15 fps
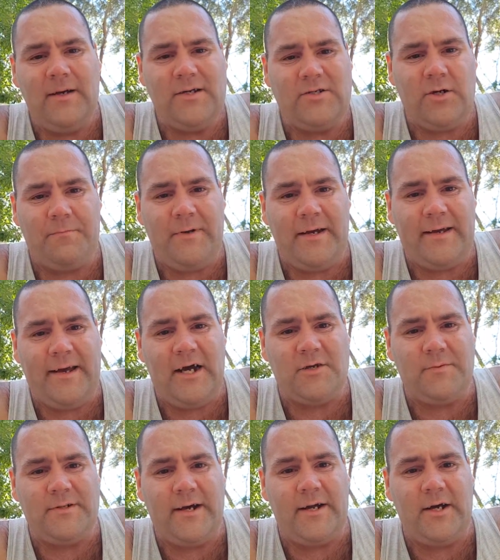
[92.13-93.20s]
Stop being couch
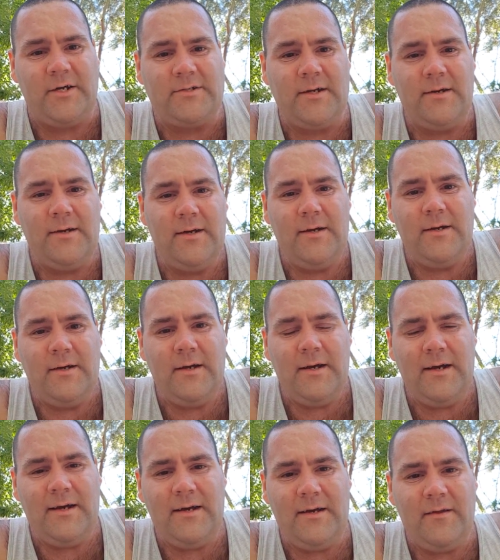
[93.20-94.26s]
potatoes.
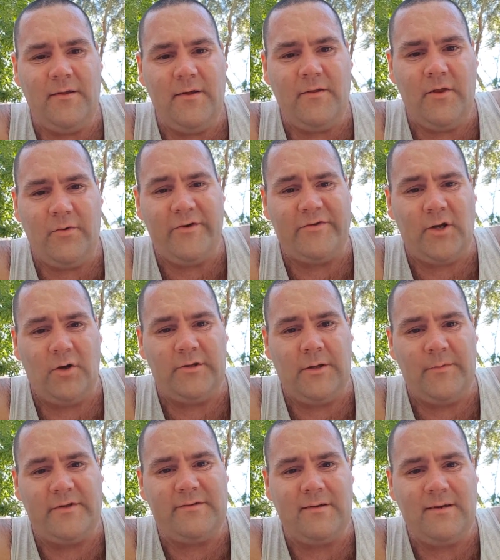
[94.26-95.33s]
There is no
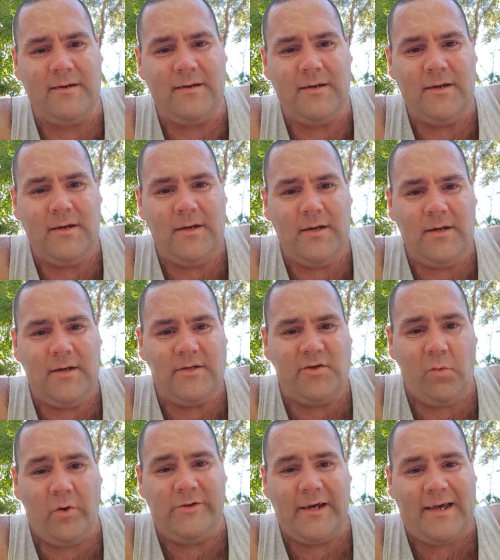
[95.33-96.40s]
limits to
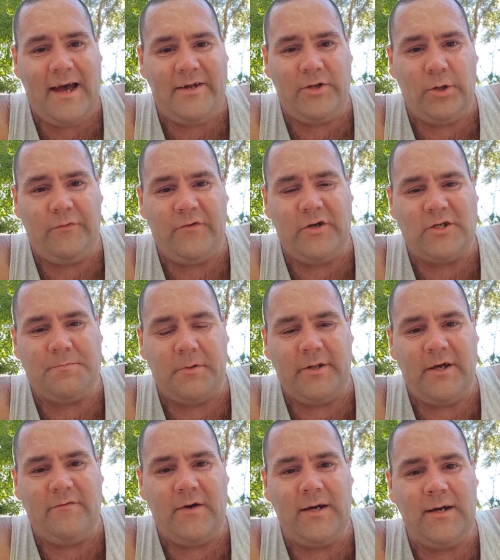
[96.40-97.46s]
what you can do if you just
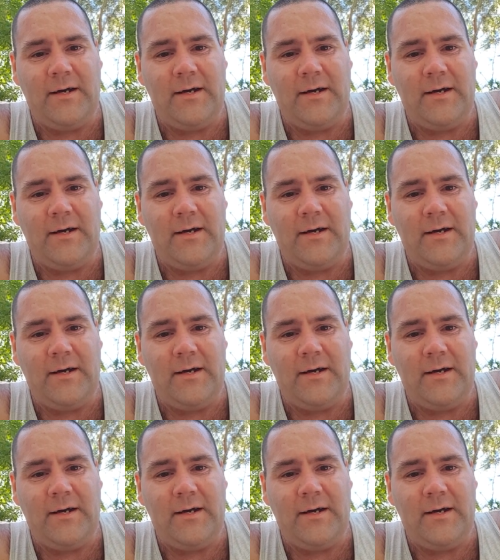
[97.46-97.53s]
believe.